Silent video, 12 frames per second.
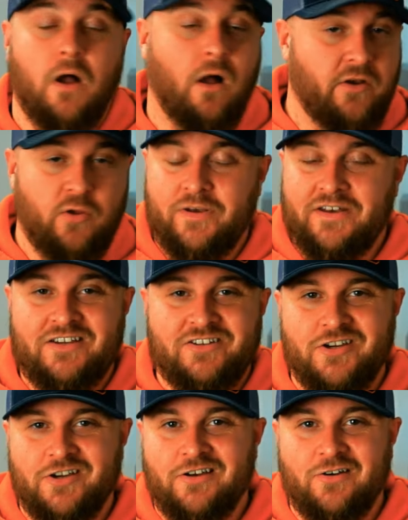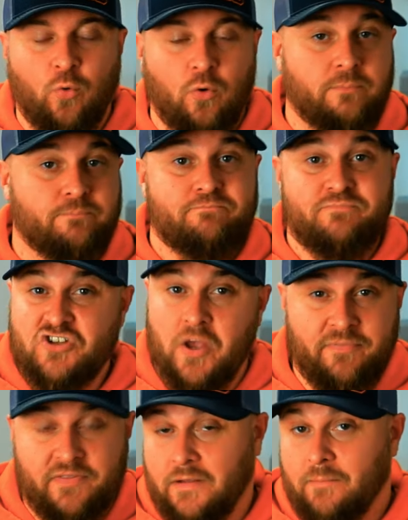a new edition or
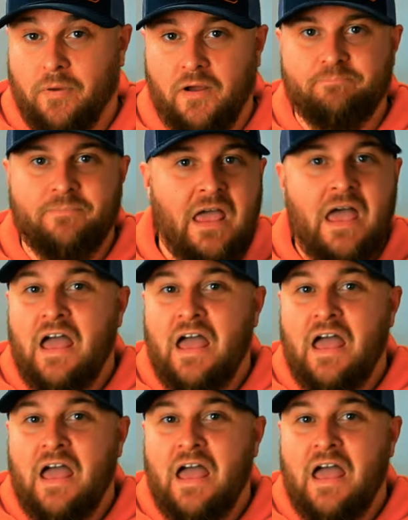something, but